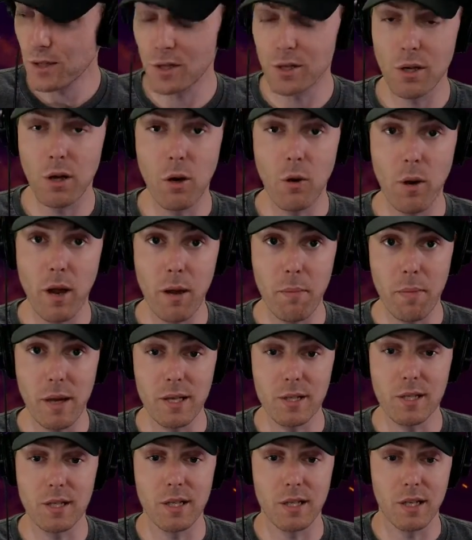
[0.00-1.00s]
And so it
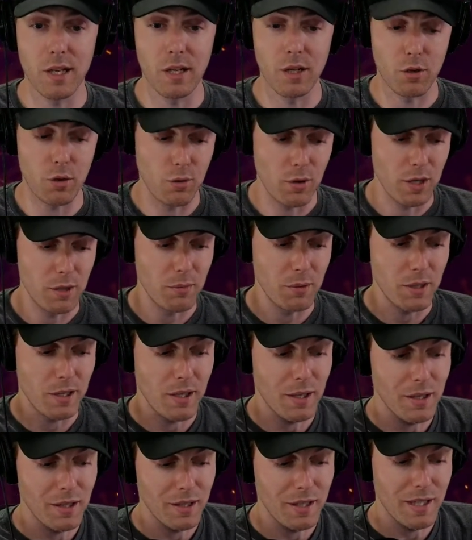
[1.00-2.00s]
makes it an incredibly
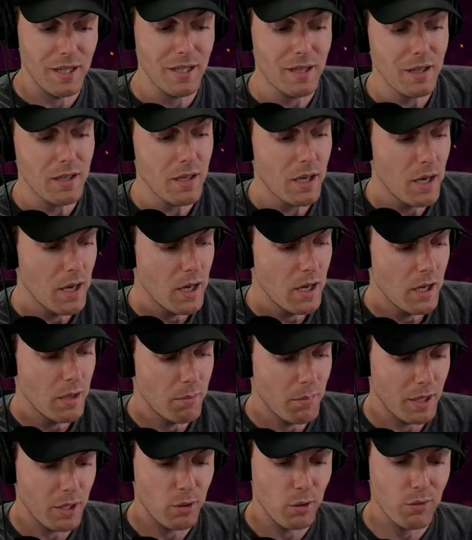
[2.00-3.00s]
clean
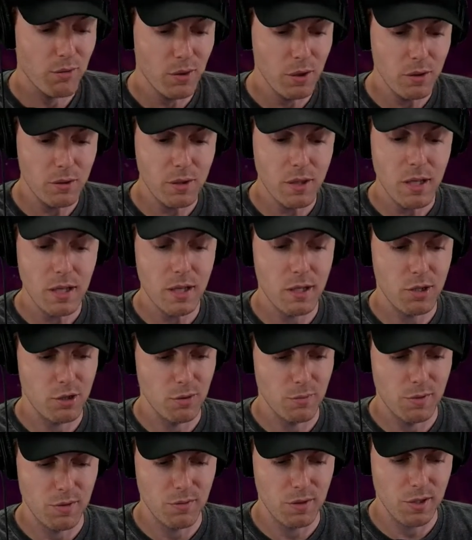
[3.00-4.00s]
microphone in
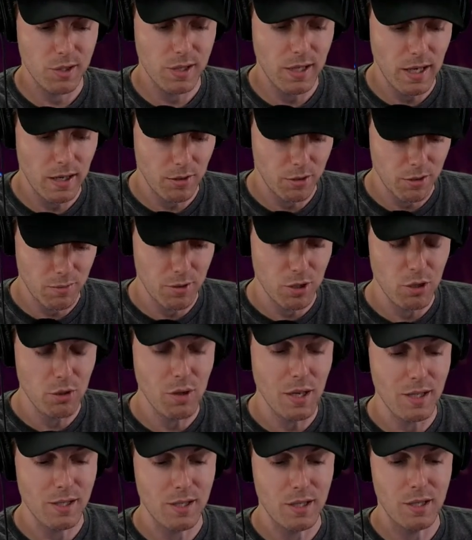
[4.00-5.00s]
terms of the sound. I mean,
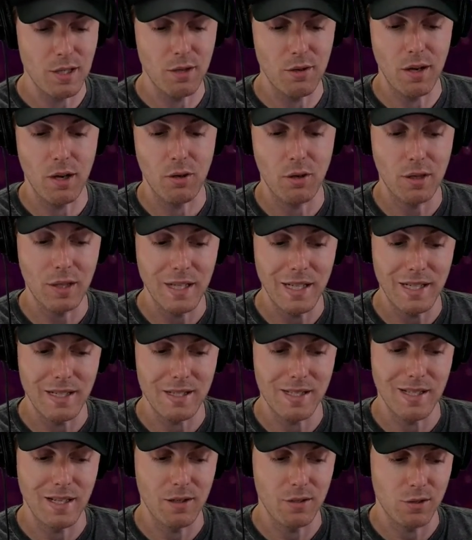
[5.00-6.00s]
you guys can hear how clean
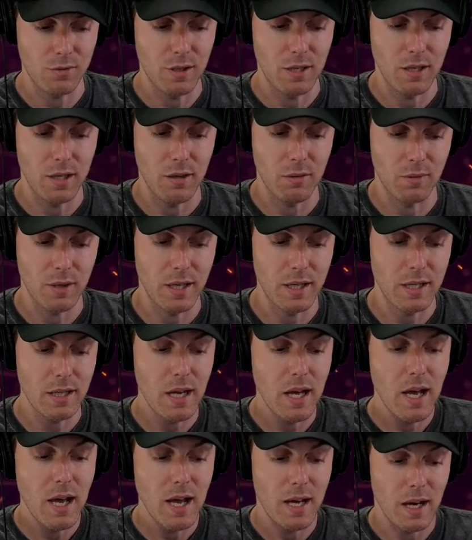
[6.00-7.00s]
it sounds right now,
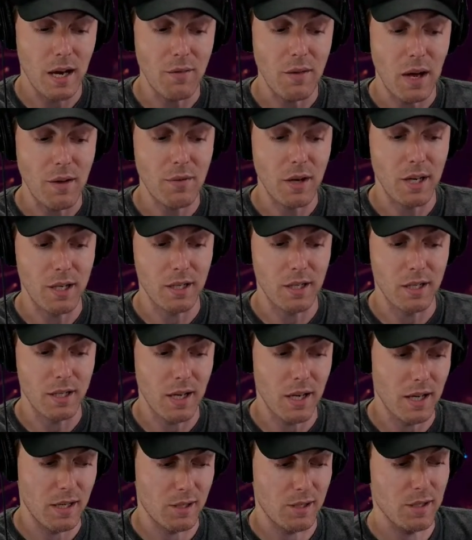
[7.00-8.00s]
right? And I've got it
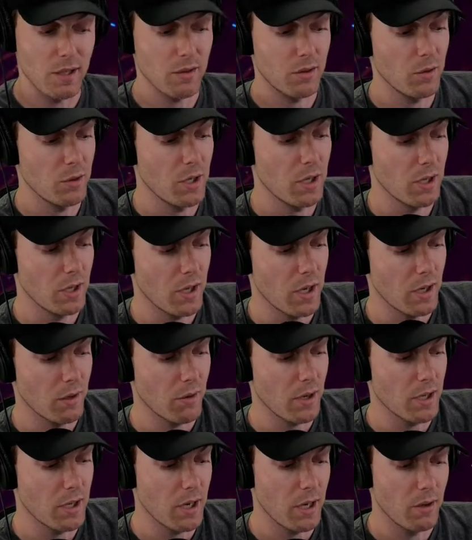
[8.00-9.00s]
enhanced out the yin
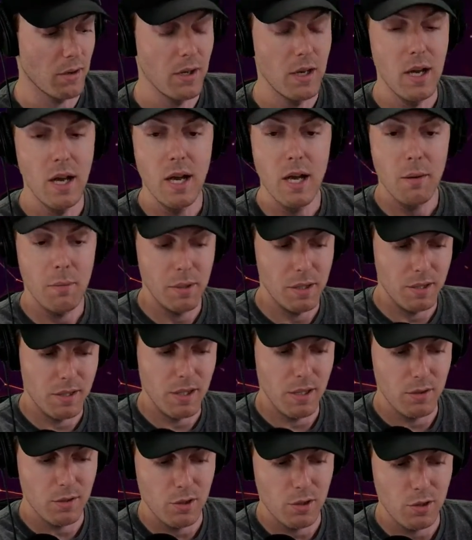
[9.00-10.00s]
yang right now, but it
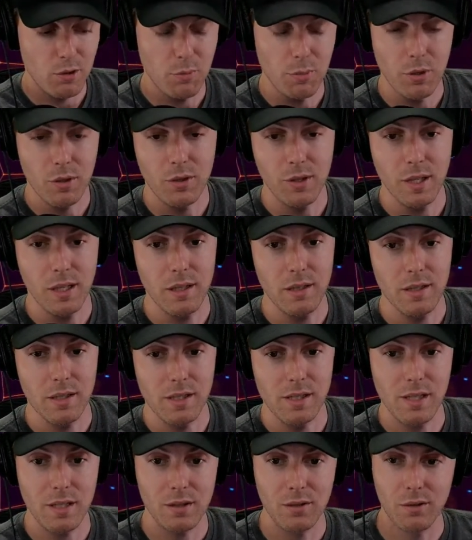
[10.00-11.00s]
sounds super clean.
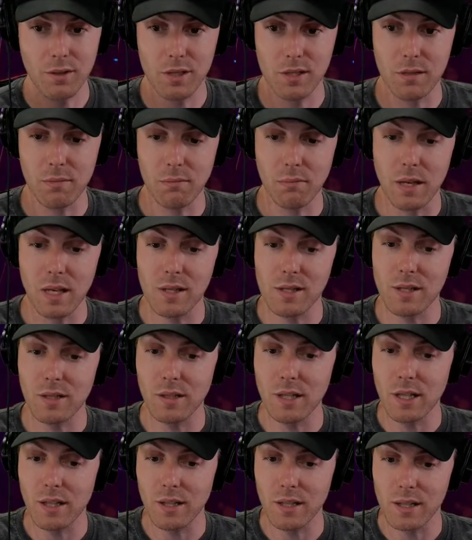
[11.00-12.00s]
The signal is an
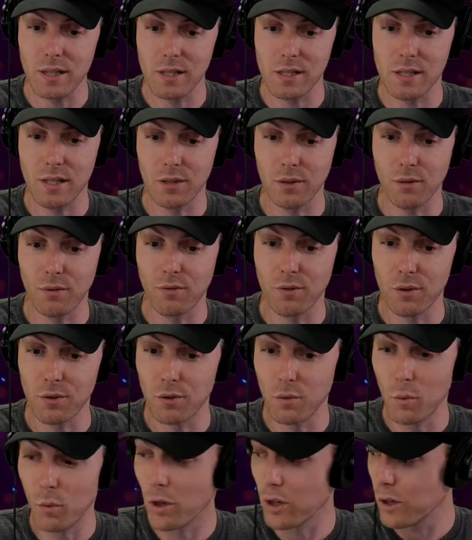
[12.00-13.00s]
amazingly clean signal for
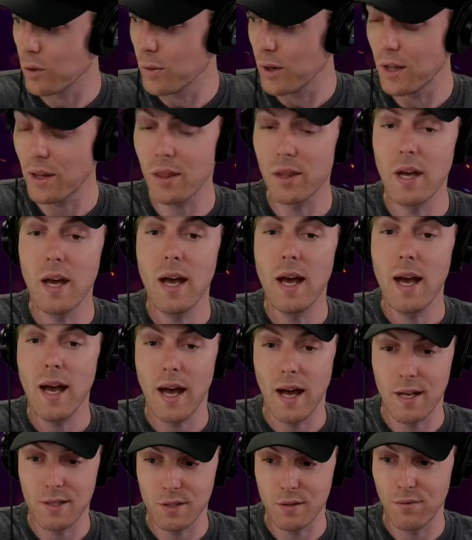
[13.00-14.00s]
you to work with
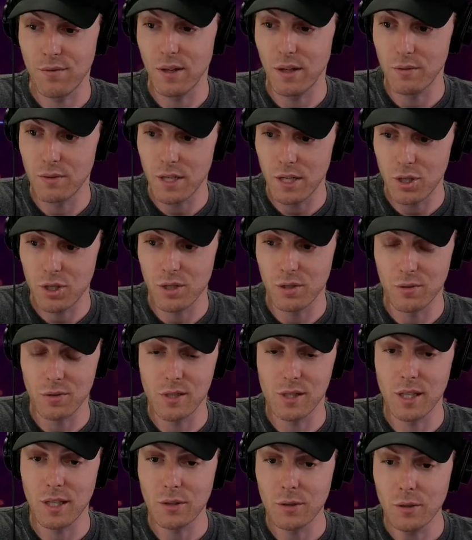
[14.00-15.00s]
as a
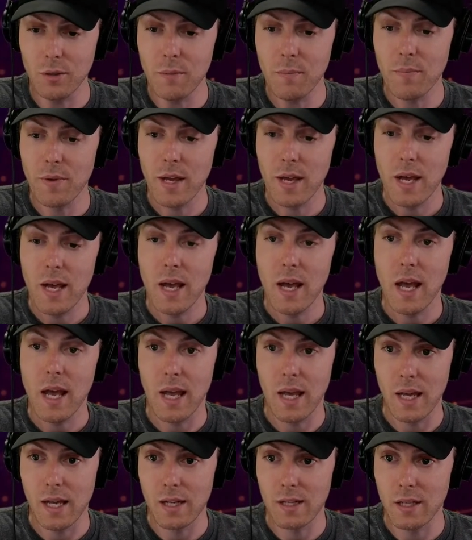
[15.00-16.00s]
foundational signal.
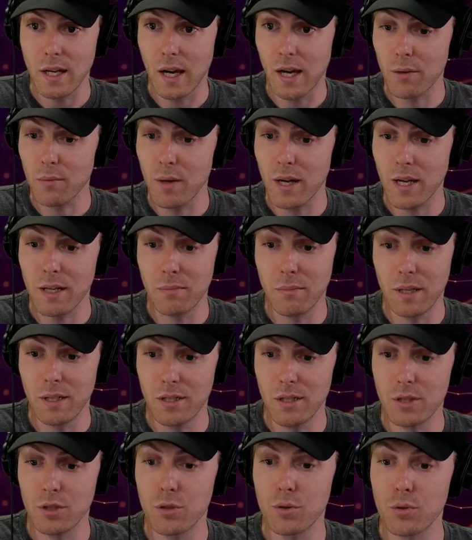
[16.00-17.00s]
And I
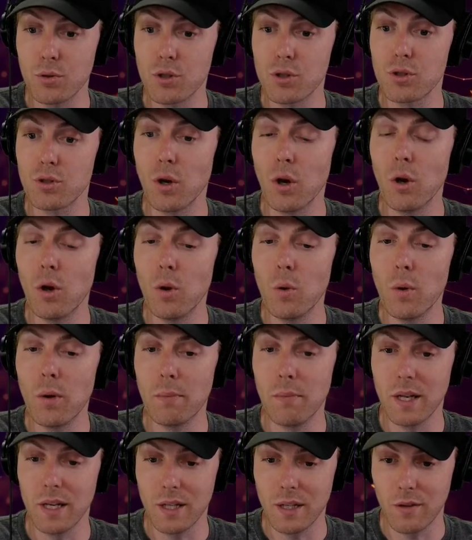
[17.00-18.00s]
recommend it to
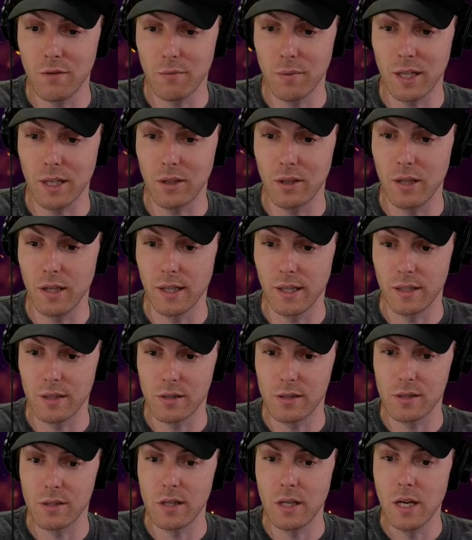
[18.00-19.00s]
so many of my
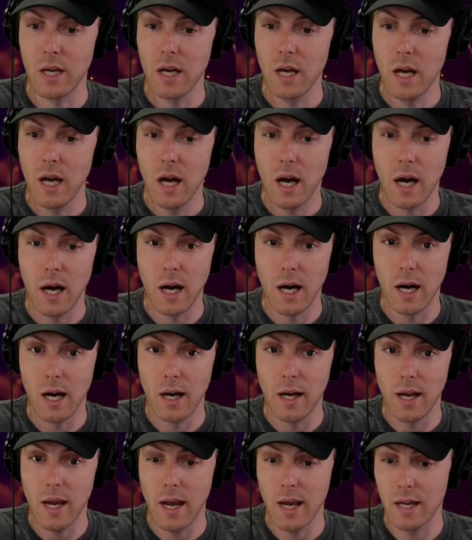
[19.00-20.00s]
clients.
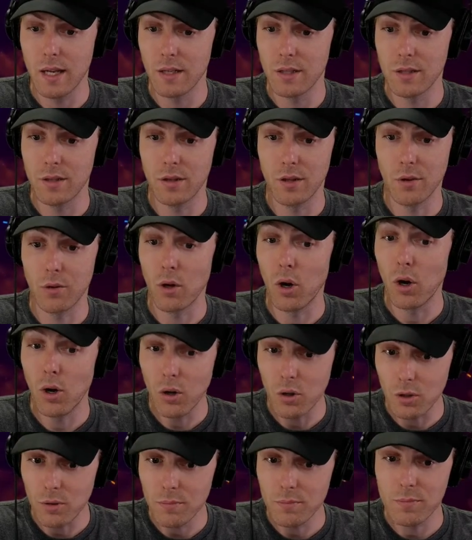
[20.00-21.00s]
And they're
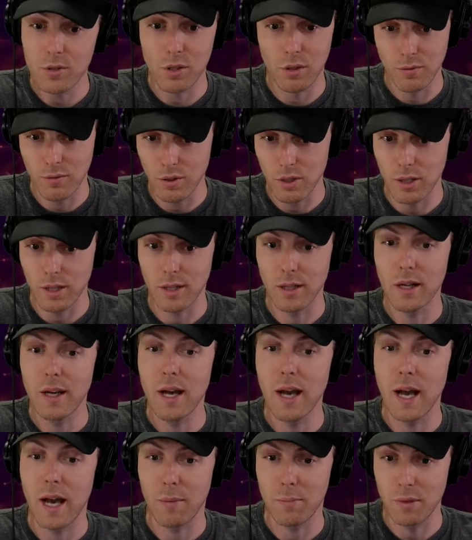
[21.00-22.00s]
all, so far,
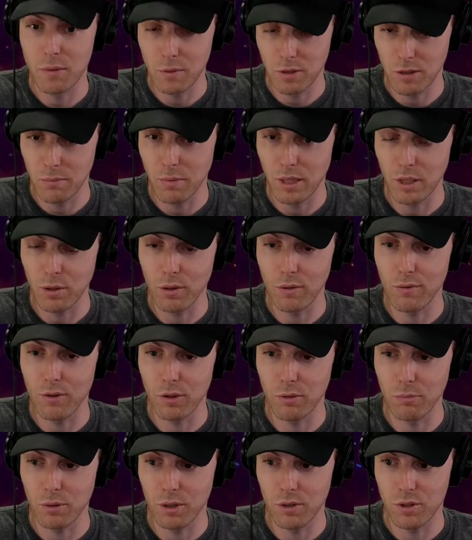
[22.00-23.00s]
happy with the
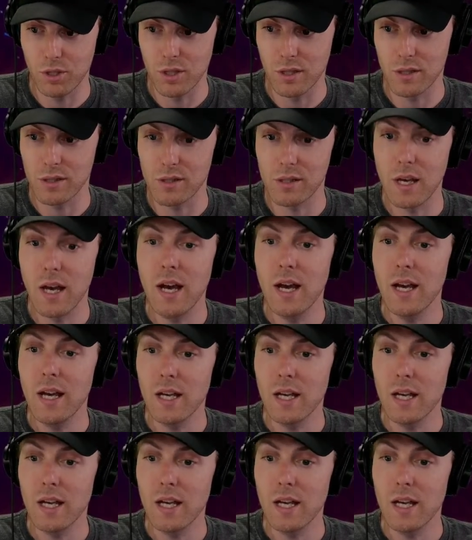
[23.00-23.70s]
microphone purchase.